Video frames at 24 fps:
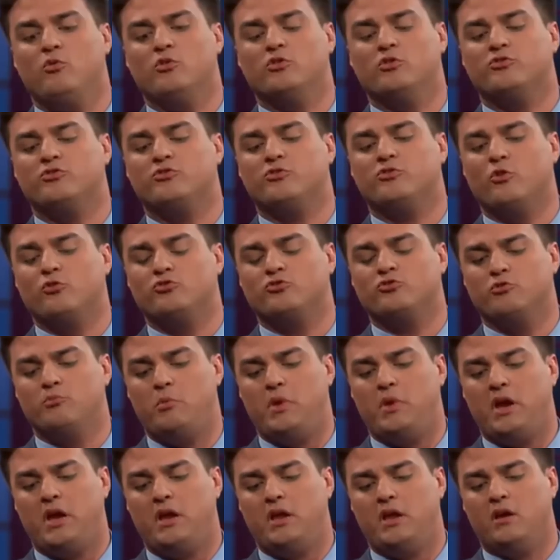on social
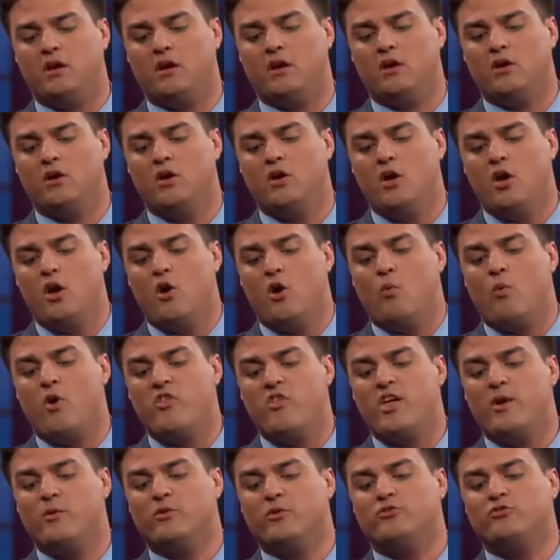media, where
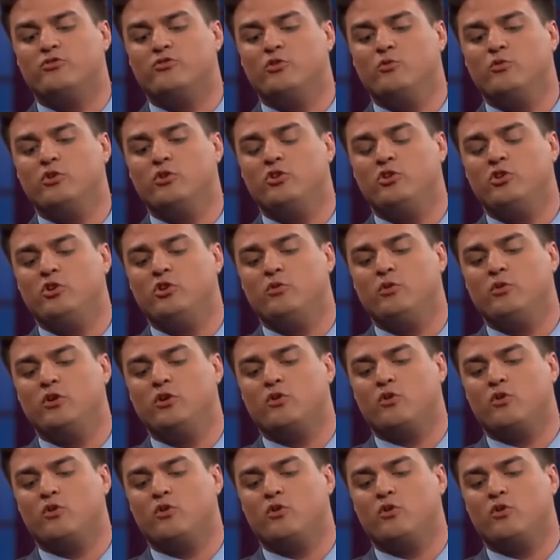they were suing you in